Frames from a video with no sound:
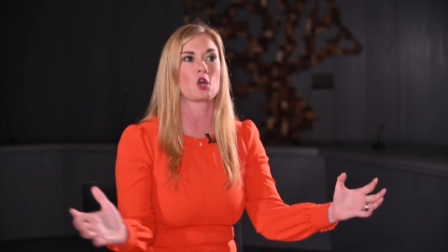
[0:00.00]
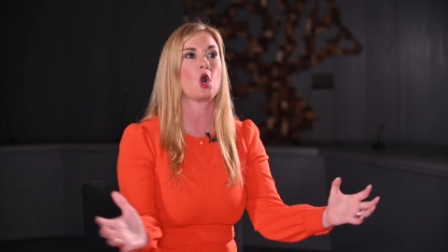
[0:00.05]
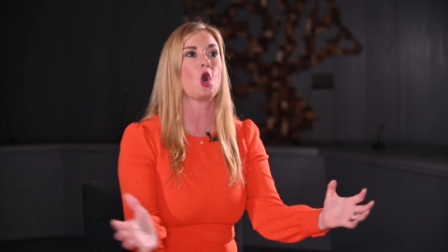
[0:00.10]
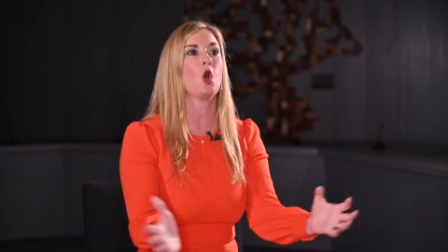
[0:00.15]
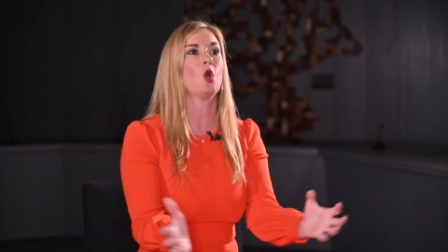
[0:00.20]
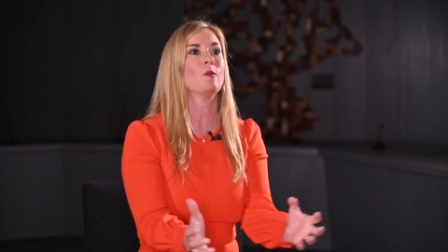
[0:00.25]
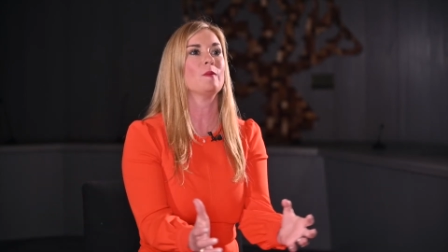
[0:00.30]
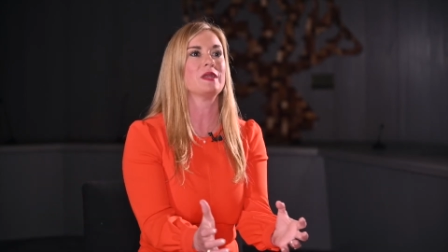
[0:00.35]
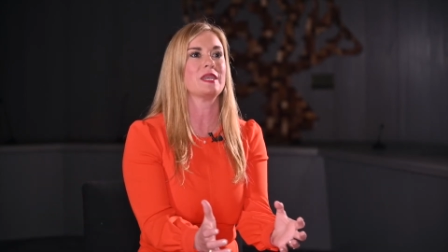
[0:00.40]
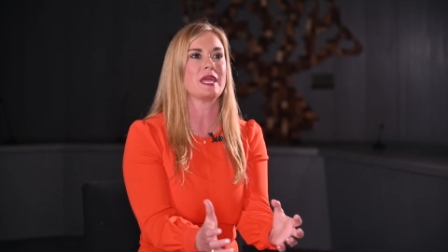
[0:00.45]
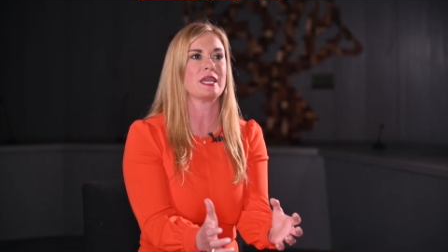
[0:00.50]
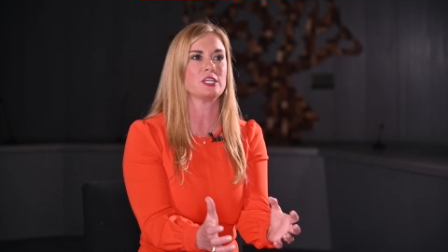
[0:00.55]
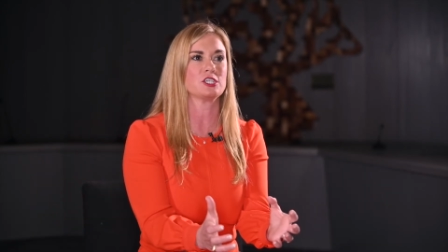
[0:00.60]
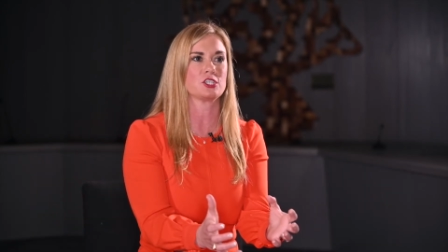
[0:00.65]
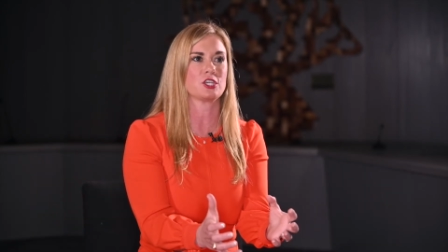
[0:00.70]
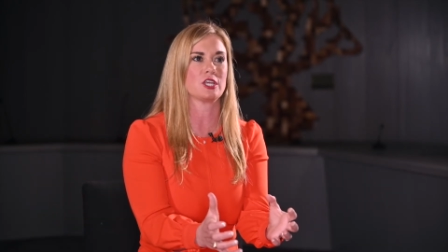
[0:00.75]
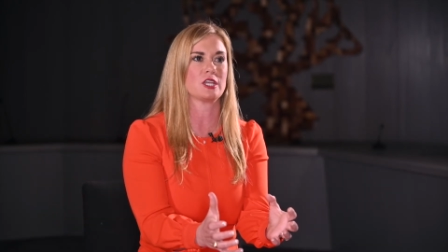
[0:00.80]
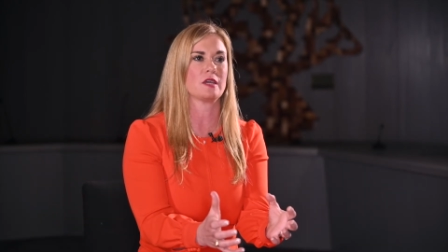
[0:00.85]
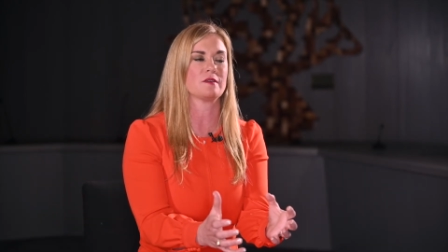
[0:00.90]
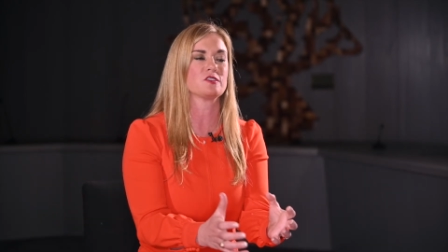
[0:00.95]

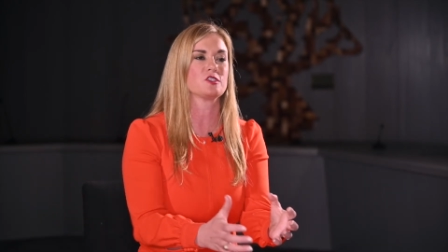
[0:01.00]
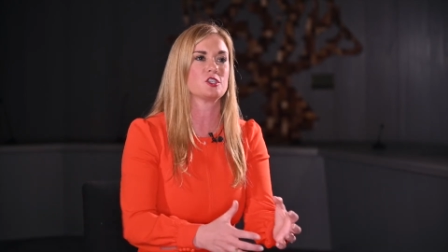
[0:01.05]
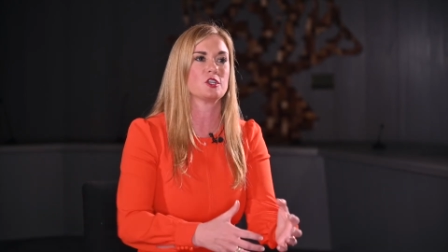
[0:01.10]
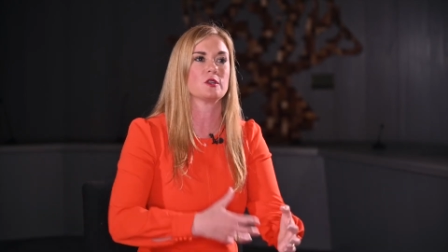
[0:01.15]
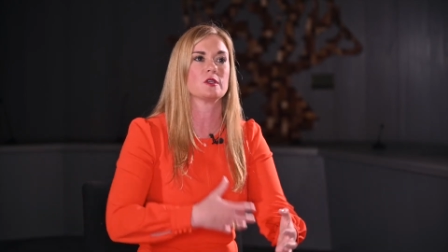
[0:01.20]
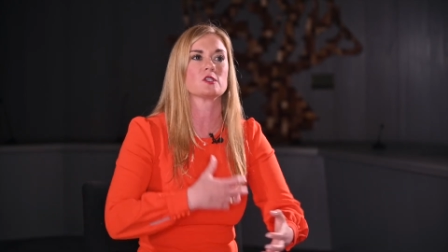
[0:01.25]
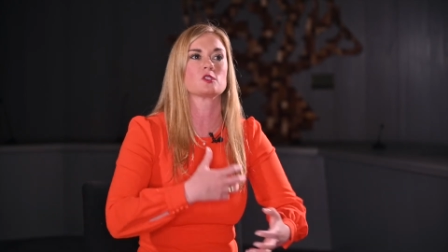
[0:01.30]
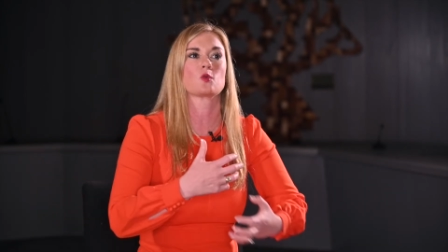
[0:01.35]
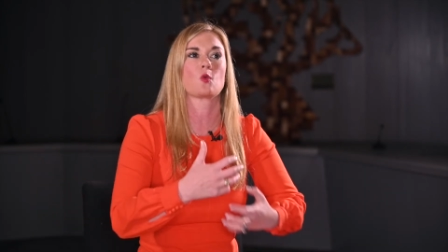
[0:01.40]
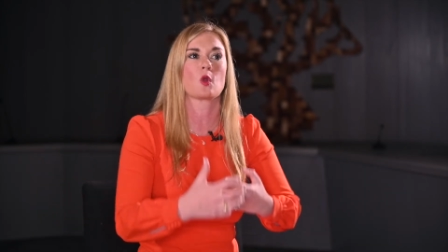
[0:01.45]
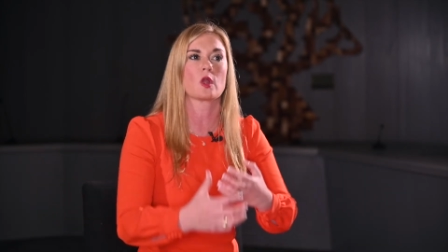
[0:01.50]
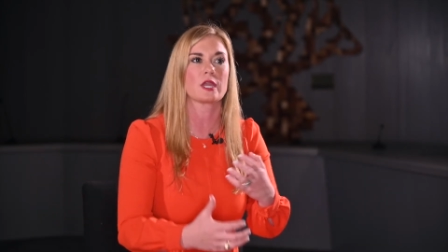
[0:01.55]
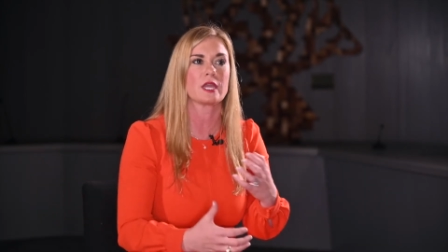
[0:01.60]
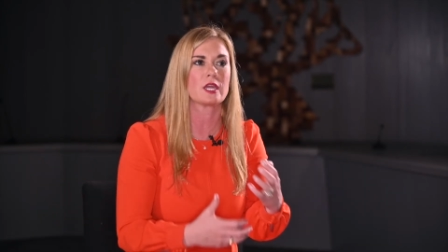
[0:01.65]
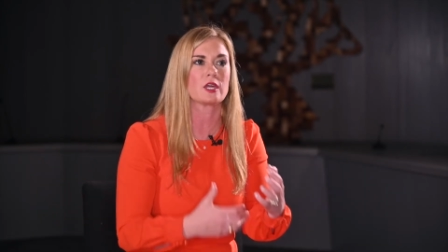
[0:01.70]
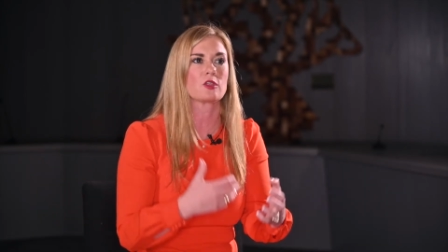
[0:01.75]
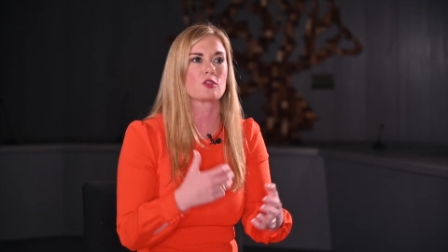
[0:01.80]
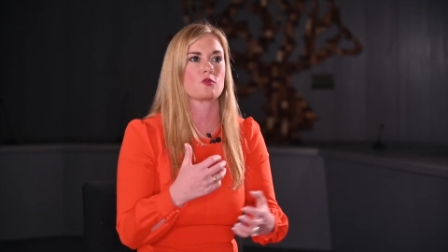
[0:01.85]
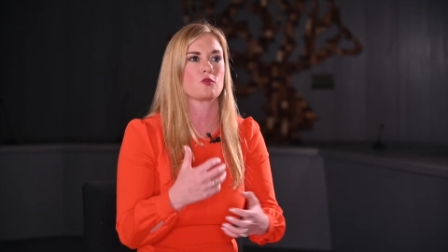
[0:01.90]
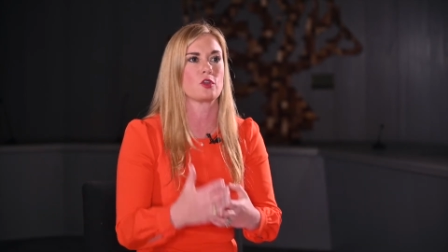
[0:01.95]
culmination of students
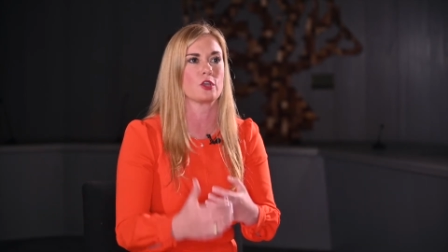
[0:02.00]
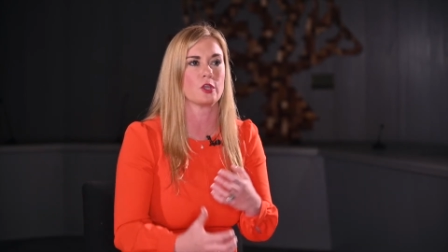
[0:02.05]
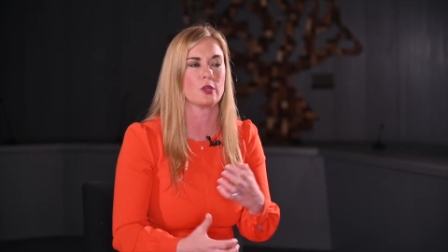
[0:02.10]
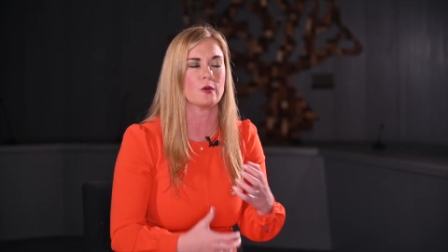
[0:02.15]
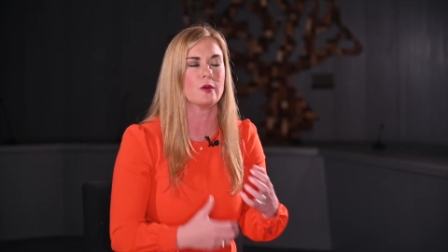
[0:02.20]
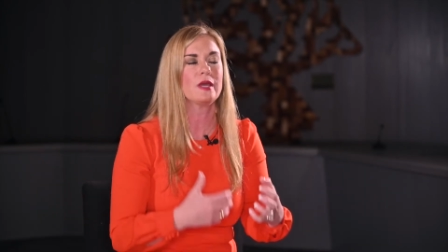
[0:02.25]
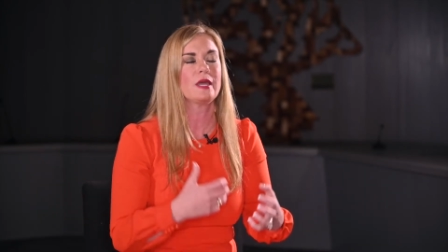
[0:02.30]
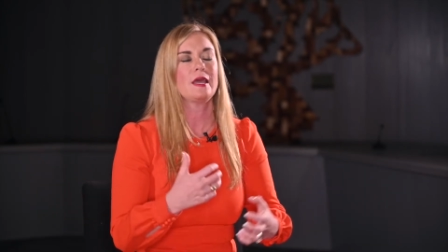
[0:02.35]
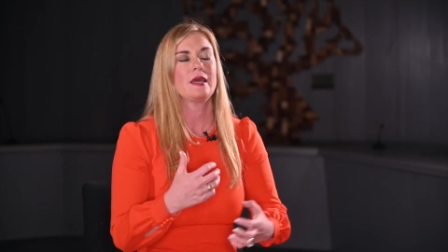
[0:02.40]
working through